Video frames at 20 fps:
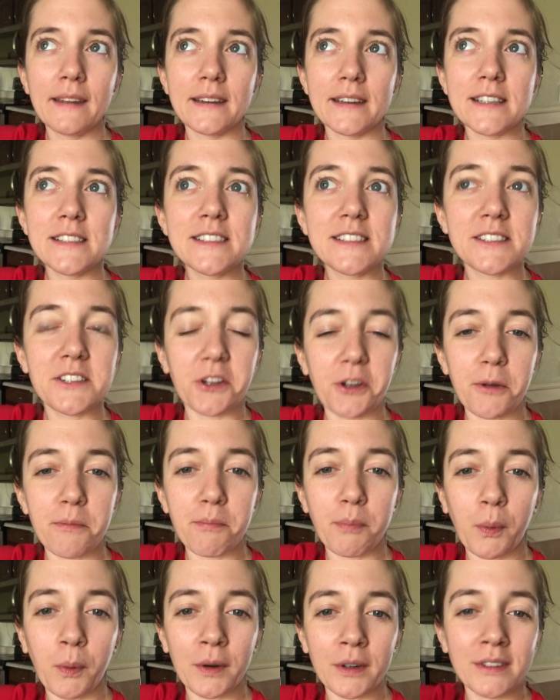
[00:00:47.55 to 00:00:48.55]
is still
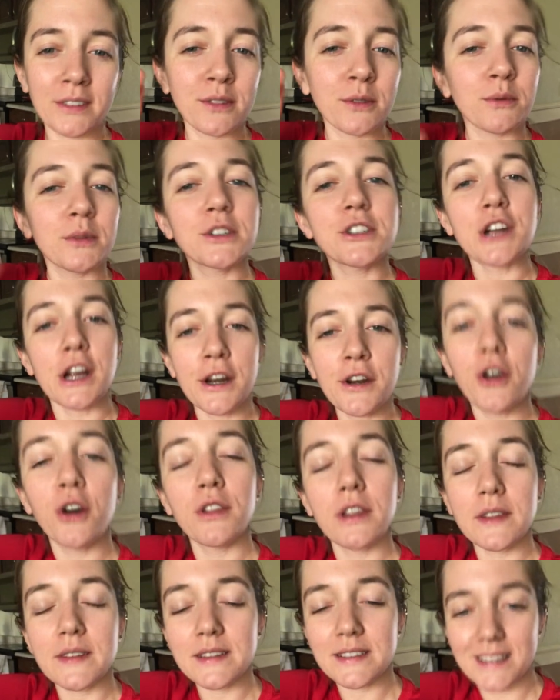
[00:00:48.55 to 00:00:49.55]
important, which I know
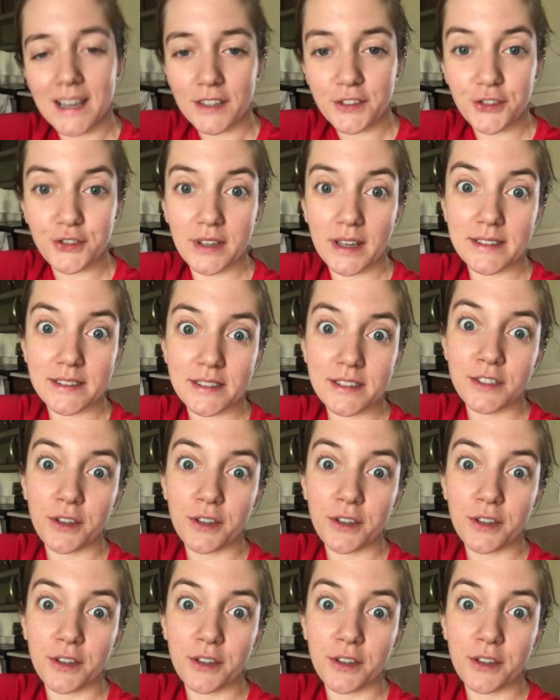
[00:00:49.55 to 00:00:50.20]
that these exercises